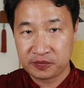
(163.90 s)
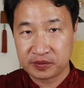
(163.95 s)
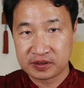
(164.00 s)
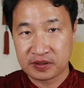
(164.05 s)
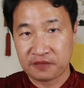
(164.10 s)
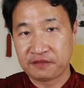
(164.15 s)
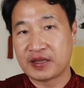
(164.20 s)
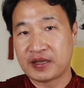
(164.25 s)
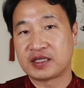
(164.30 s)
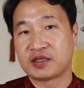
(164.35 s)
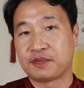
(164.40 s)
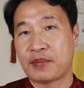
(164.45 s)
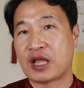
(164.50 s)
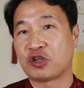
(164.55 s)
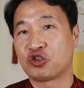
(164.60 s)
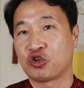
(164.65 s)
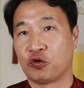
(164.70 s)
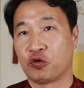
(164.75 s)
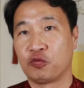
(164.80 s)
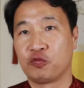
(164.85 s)
something
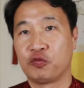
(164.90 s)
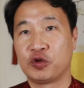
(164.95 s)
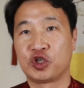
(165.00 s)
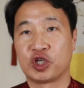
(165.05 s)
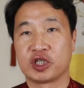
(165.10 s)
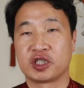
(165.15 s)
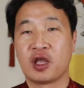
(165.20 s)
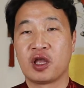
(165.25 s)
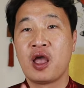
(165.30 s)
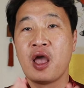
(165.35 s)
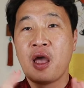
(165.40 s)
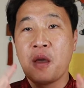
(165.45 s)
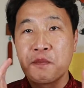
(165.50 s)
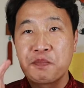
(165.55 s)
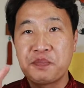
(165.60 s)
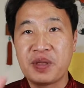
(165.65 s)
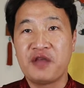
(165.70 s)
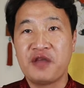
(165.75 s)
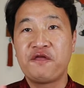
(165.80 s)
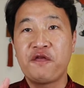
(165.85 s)
special, which is
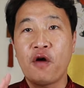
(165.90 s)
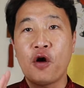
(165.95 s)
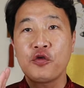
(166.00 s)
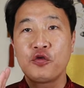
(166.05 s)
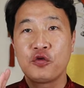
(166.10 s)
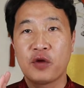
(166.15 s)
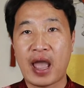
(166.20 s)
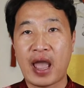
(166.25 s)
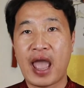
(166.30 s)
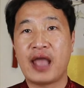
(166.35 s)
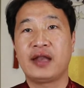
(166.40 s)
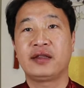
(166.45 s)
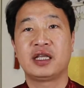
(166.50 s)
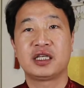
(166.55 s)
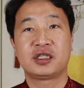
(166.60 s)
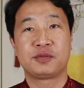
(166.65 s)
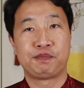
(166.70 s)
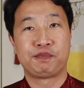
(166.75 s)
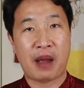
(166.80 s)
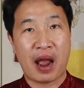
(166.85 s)
before you hang
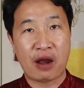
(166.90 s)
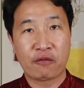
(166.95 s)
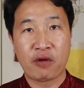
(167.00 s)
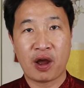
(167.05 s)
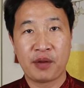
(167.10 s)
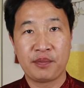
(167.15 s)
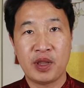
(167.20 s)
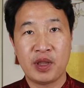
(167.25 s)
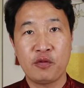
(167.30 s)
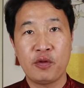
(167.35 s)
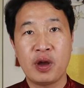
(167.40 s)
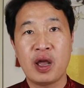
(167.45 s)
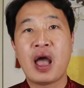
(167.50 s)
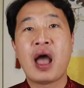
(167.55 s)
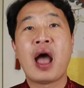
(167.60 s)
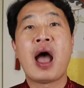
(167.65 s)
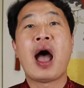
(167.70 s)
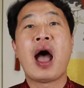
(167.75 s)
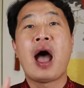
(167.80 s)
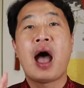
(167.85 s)
this Bagua mirror,
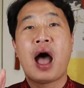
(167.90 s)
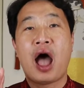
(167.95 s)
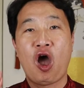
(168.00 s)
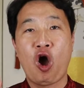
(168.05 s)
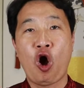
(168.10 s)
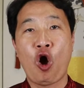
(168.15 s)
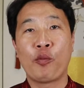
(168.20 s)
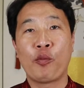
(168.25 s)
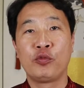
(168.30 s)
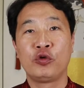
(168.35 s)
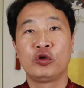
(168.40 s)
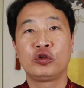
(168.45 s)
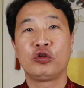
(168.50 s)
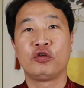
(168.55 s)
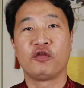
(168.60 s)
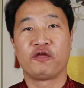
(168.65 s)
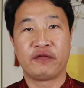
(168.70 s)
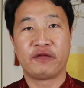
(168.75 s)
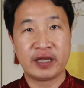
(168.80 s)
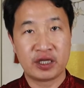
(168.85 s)
I hope you
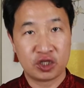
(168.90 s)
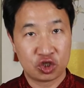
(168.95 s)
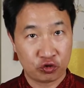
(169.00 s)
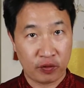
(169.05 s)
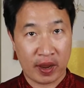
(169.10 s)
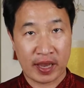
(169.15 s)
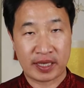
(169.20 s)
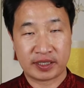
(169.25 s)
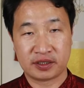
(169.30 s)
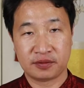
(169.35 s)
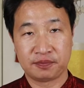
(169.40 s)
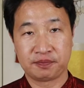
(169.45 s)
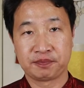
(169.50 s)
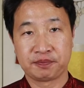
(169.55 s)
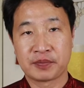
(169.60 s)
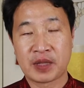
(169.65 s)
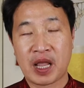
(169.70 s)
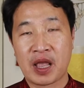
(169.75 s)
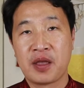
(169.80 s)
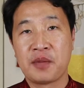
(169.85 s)
to think twice,
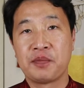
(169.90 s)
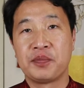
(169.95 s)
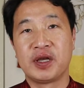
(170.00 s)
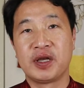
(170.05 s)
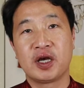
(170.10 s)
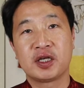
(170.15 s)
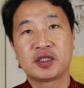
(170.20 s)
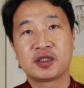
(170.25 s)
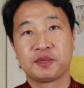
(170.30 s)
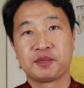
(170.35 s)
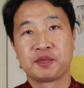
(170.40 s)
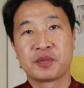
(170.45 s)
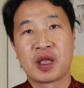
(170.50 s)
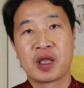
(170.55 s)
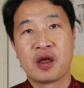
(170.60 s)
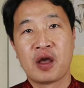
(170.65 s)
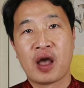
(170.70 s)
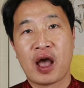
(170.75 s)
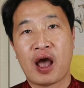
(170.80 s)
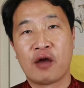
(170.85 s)
because
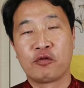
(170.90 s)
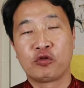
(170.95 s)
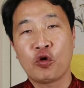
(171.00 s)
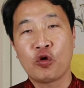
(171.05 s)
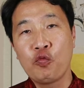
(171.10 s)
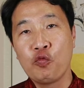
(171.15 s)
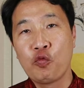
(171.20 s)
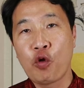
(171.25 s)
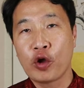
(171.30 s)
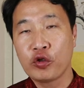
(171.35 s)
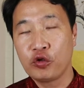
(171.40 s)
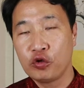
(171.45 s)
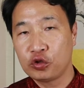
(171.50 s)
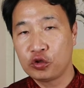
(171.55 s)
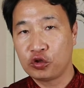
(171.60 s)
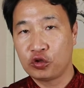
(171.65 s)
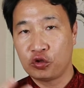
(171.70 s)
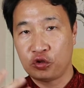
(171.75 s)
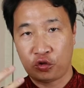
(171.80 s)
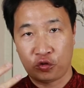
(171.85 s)
I don't want you
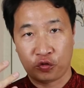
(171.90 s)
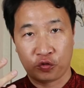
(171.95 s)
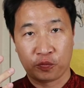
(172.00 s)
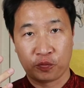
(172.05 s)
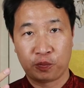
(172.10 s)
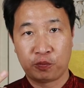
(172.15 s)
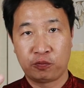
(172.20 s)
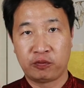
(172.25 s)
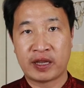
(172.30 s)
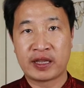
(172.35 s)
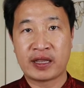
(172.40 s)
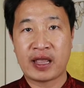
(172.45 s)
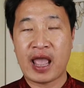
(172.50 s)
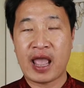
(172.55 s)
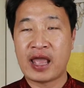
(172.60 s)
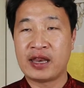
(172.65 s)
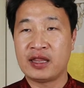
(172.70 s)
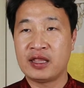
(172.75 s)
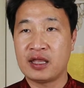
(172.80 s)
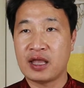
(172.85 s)
to bring
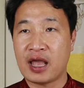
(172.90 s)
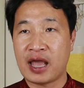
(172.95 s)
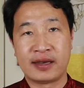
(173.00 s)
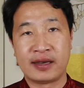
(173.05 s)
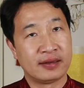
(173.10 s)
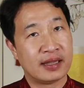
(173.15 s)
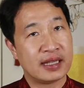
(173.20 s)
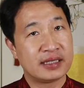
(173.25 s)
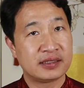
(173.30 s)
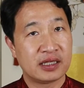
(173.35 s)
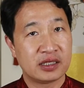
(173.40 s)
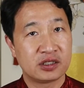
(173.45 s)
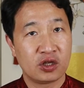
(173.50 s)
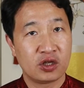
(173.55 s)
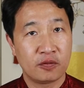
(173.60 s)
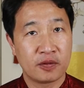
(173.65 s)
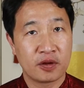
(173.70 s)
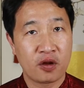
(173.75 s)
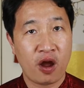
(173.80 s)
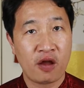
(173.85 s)
any
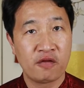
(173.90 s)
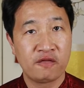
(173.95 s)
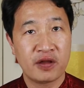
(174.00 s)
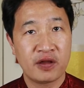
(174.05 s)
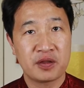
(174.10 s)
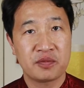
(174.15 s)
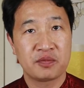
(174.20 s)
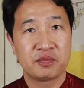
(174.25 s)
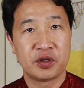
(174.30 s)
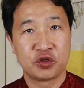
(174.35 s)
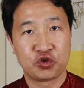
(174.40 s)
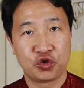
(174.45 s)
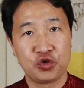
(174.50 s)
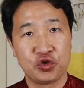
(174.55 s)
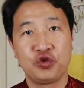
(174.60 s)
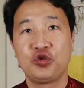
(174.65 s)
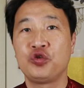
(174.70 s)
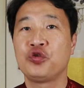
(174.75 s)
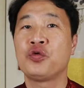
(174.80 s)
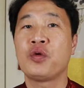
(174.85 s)
unnecessary conflict
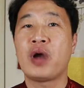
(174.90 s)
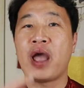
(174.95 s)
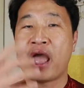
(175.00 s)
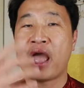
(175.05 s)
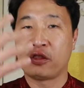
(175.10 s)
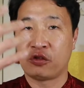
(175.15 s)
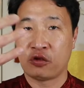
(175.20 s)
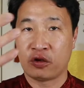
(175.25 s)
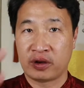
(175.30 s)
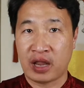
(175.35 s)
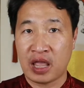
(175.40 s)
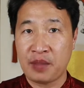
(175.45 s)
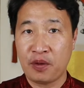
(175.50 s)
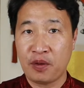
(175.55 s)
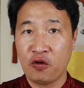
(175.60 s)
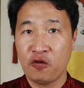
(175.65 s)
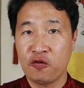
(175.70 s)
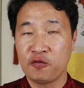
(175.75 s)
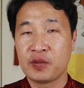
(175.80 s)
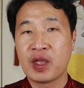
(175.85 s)
between you and your
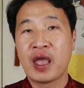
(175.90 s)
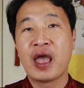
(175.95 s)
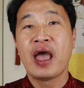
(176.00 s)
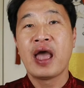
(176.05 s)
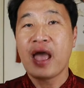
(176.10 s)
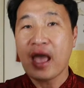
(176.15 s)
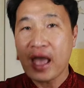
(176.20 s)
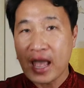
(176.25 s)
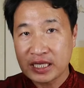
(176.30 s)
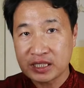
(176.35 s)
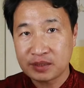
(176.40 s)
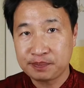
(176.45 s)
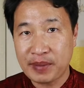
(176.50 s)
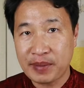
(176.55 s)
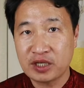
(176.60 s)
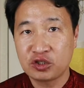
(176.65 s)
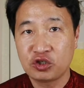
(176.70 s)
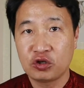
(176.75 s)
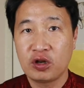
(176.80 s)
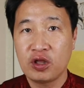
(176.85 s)
neighborhood,
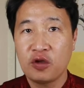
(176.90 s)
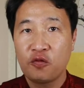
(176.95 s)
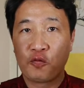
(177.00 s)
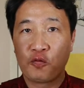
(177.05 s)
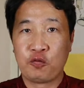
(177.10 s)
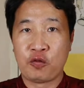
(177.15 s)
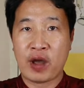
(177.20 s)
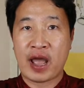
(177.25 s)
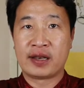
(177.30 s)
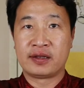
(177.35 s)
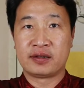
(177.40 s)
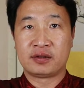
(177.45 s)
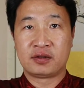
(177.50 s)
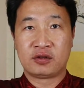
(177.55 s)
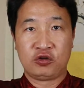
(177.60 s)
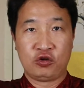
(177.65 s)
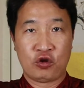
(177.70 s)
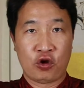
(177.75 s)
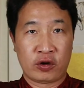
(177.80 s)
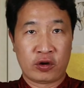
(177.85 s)
especially when
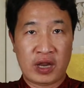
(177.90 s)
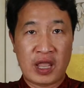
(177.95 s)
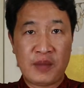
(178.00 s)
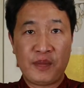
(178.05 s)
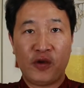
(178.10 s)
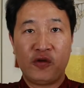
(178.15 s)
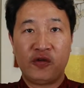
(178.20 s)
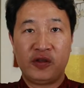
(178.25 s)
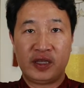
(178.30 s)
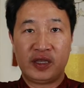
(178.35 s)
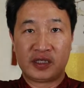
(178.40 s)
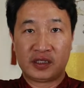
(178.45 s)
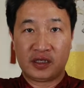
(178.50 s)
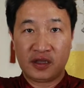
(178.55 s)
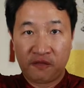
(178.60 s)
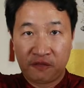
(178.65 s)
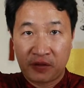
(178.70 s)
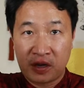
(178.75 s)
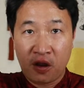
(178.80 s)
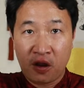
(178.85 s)
your neighborhood is
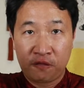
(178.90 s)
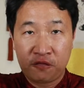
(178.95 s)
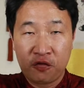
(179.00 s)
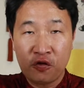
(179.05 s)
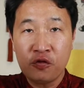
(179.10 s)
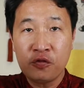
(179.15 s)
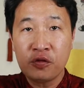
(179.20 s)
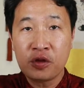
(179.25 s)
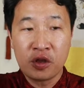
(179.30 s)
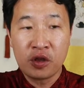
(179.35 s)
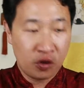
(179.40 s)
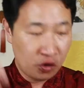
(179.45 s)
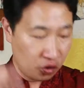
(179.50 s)
in front of you.